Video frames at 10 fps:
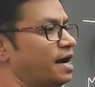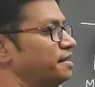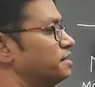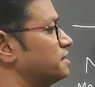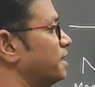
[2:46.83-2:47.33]

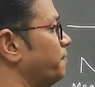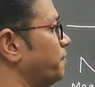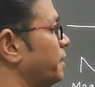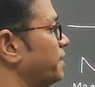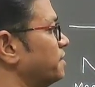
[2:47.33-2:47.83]
and a slip
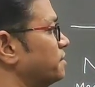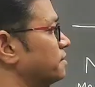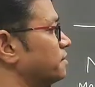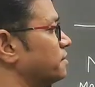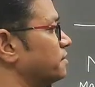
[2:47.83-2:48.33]

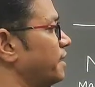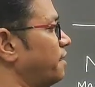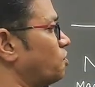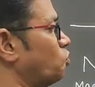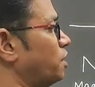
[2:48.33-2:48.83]
ring
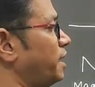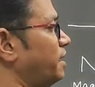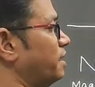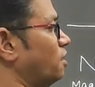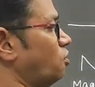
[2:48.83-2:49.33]
can
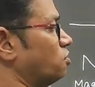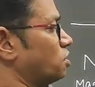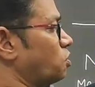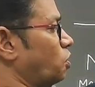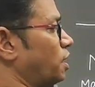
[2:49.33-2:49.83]
rotate along
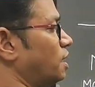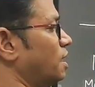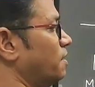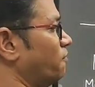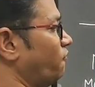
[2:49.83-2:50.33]
the coil